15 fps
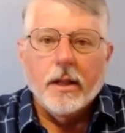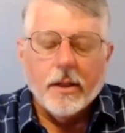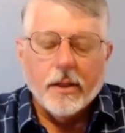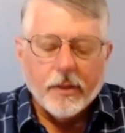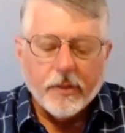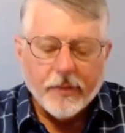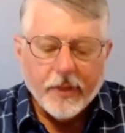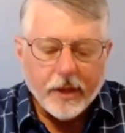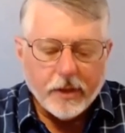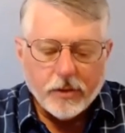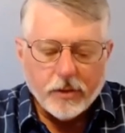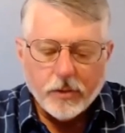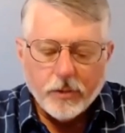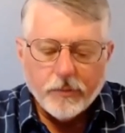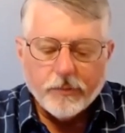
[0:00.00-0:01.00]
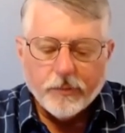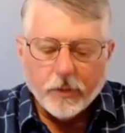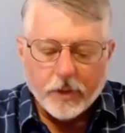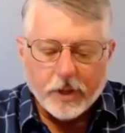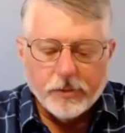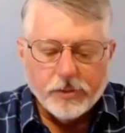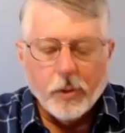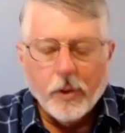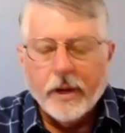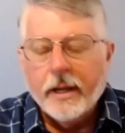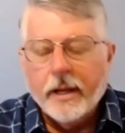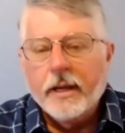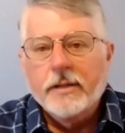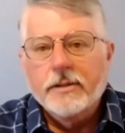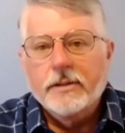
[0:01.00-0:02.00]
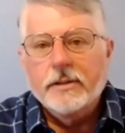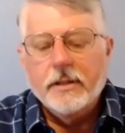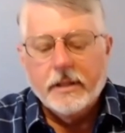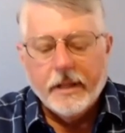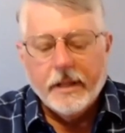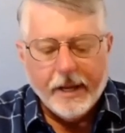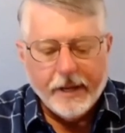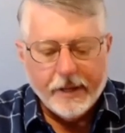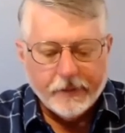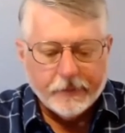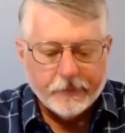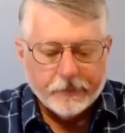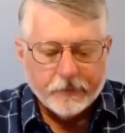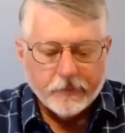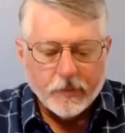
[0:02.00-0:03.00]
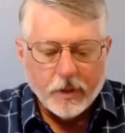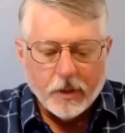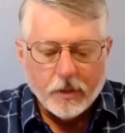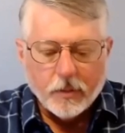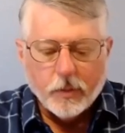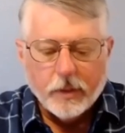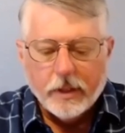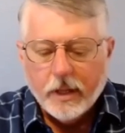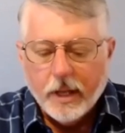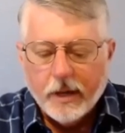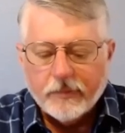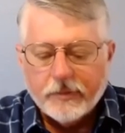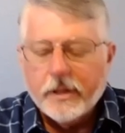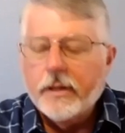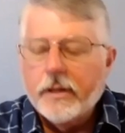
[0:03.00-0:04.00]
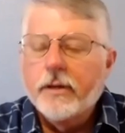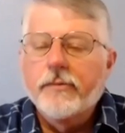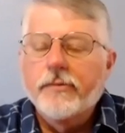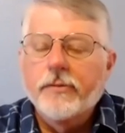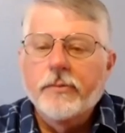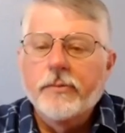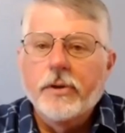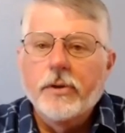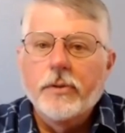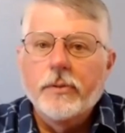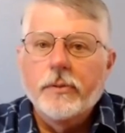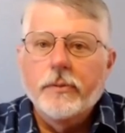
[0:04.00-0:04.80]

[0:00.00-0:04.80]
Thank you for joining us today. We love to hear from you.